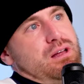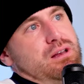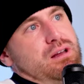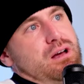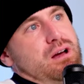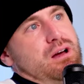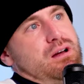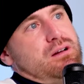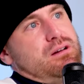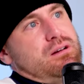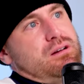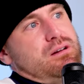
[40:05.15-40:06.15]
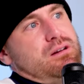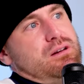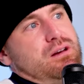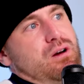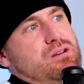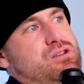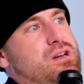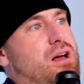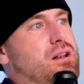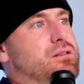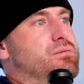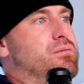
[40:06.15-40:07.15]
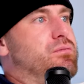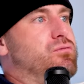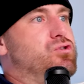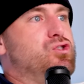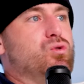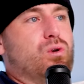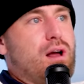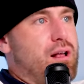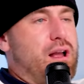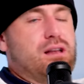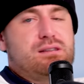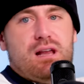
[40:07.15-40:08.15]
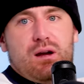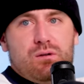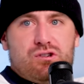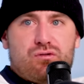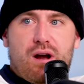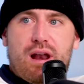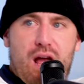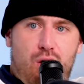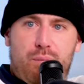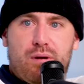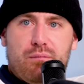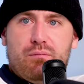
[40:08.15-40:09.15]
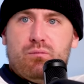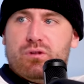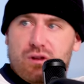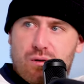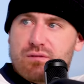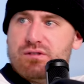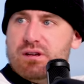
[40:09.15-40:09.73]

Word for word: and uh, you know I just kind of do what I, like I said I always try and help him with the